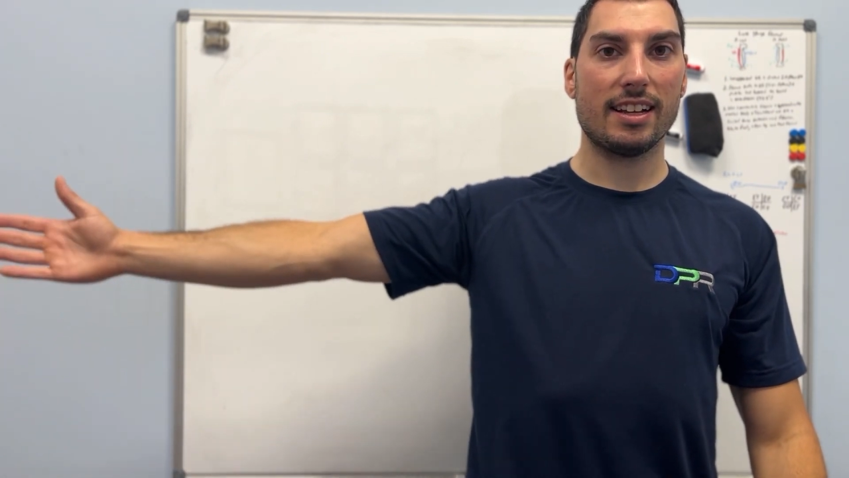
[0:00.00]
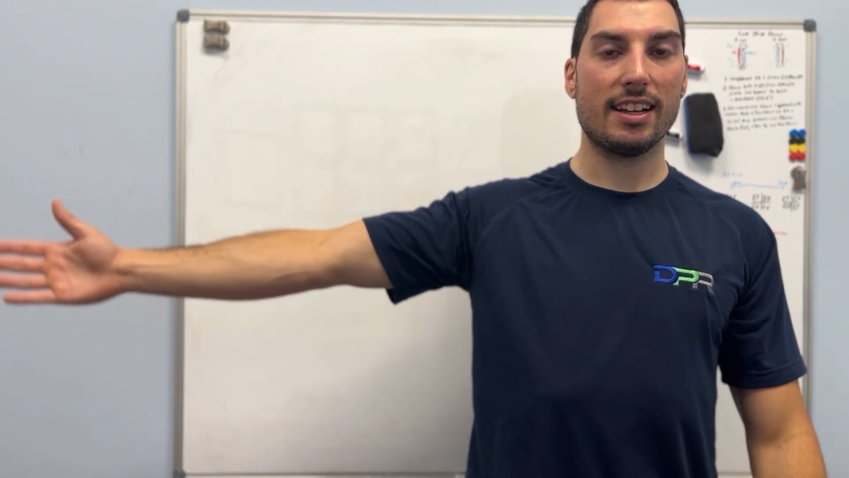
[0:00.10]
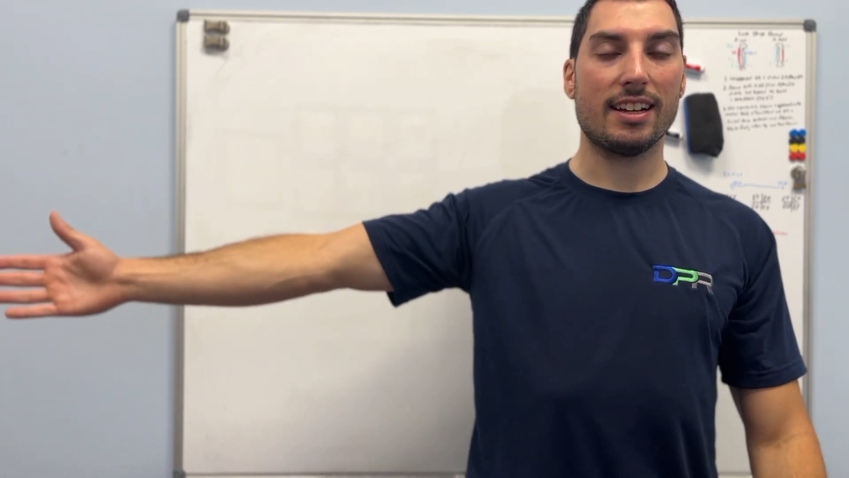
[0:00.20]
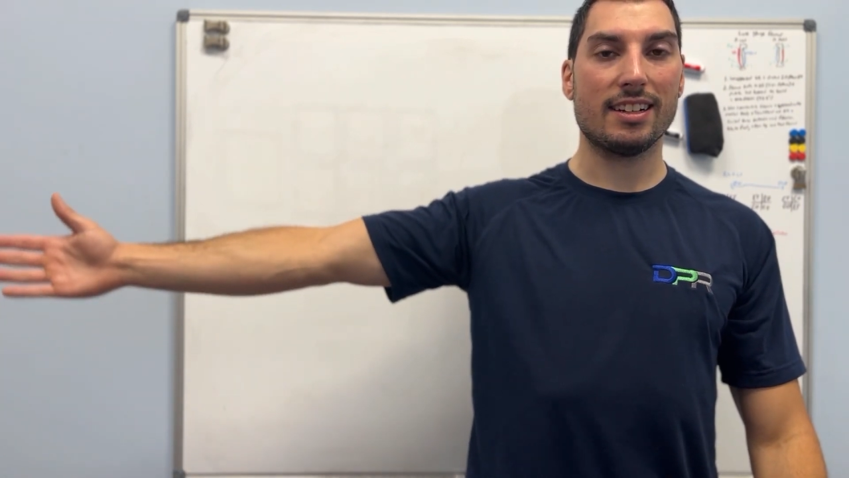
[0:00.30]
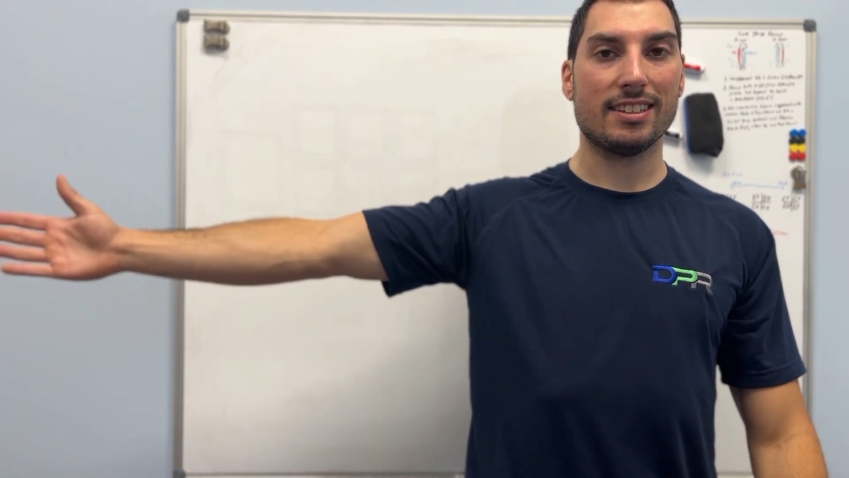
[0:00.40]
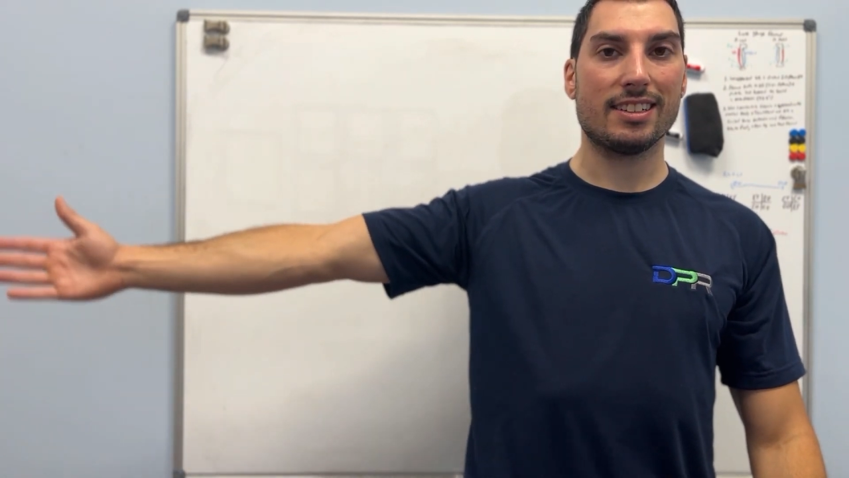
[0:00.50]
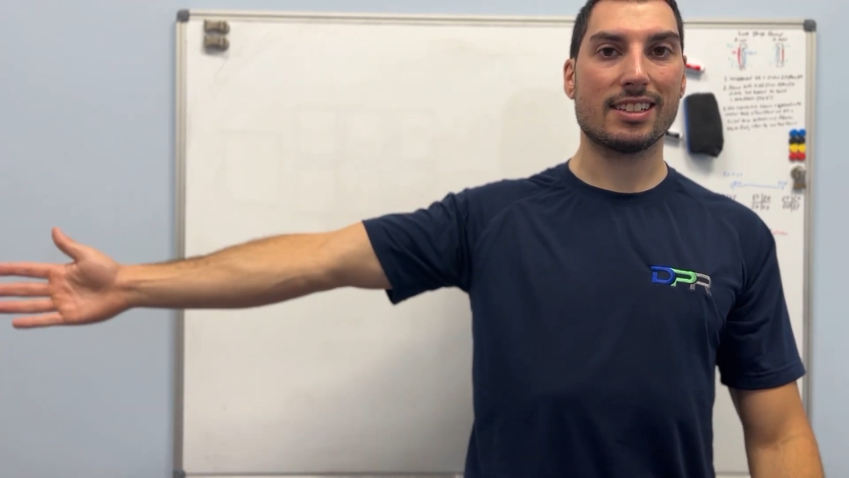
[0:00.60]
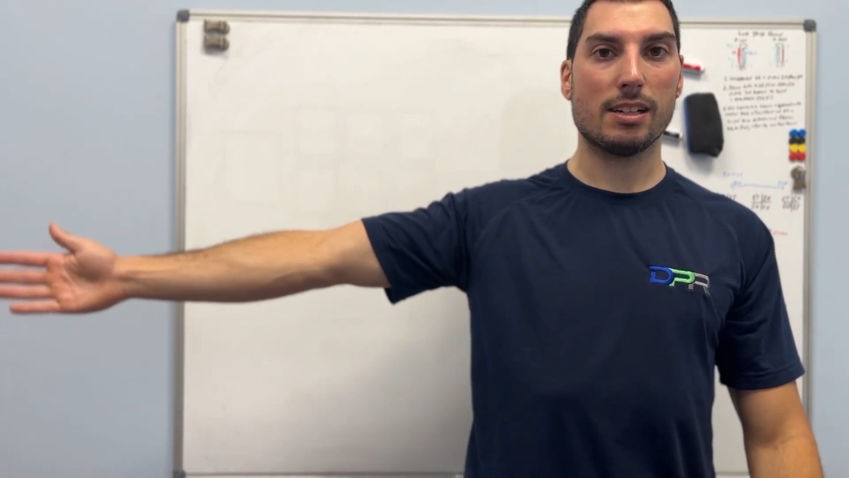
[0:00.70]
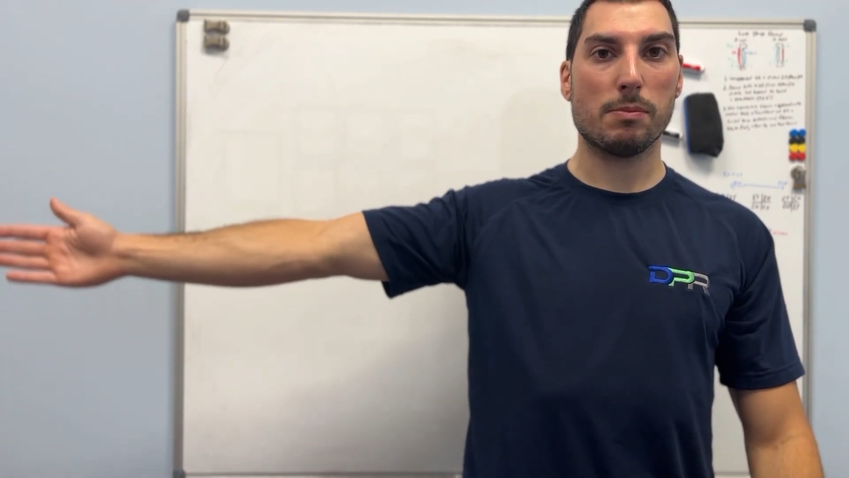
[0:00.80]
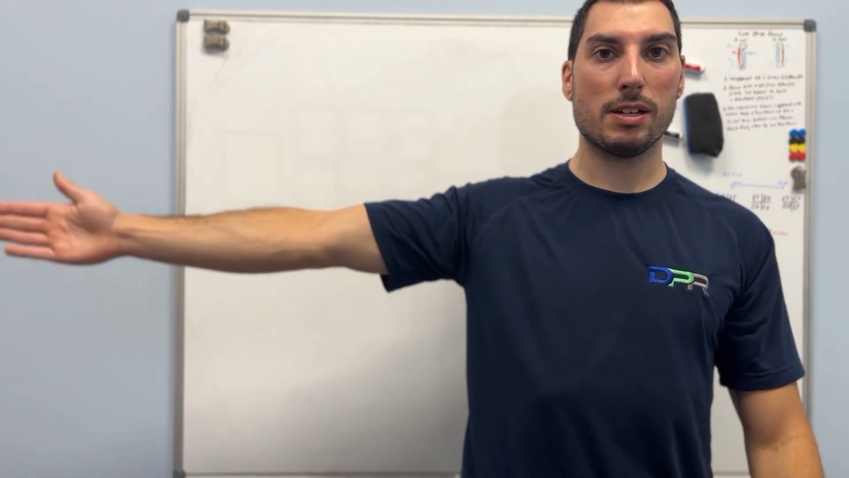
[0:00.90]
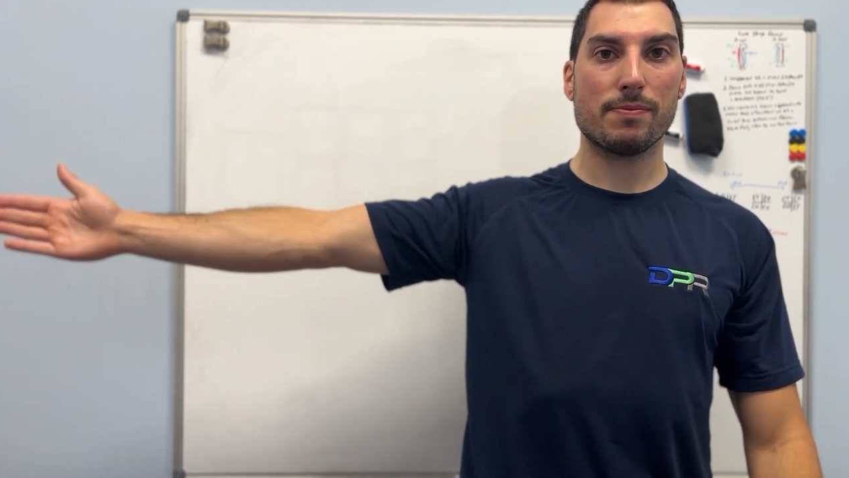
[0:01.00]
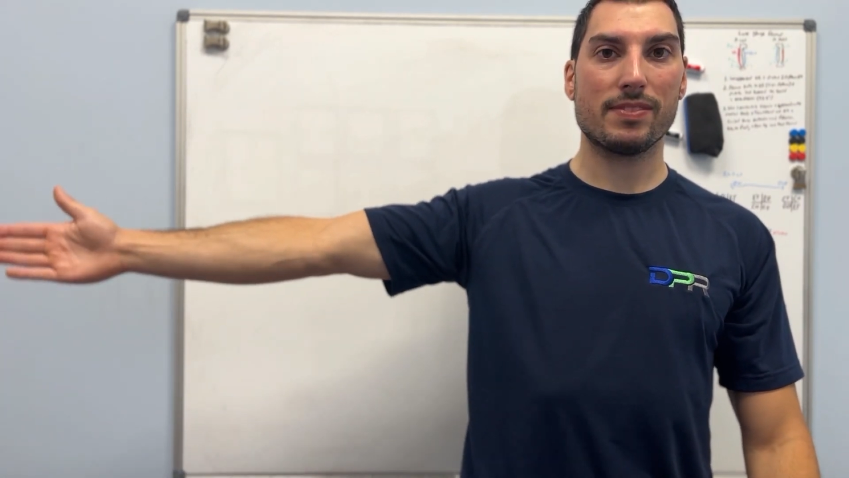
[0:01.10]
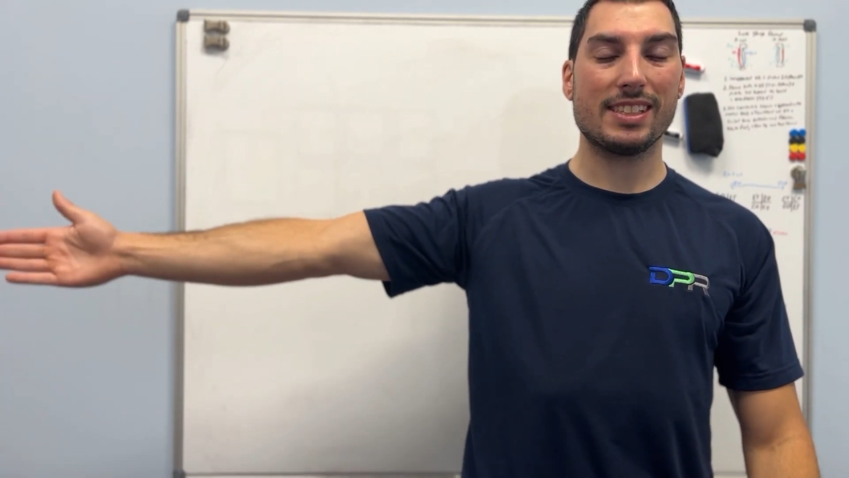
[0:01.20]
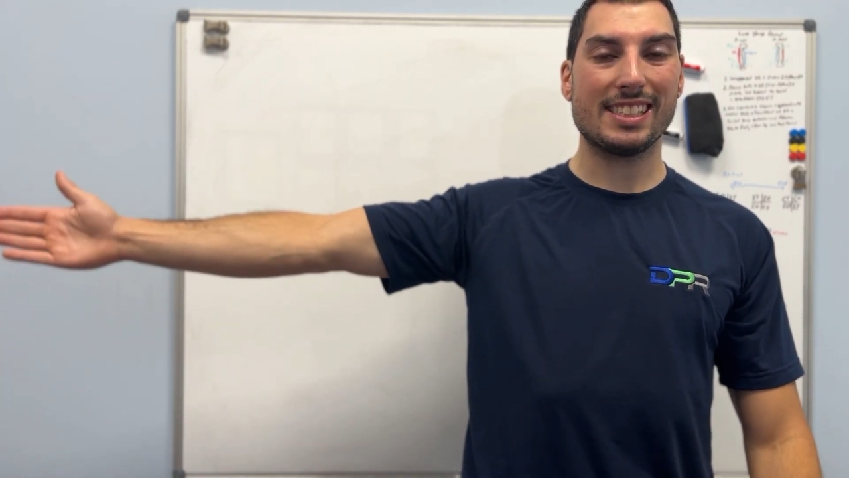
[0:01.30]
and I'm gonna come up,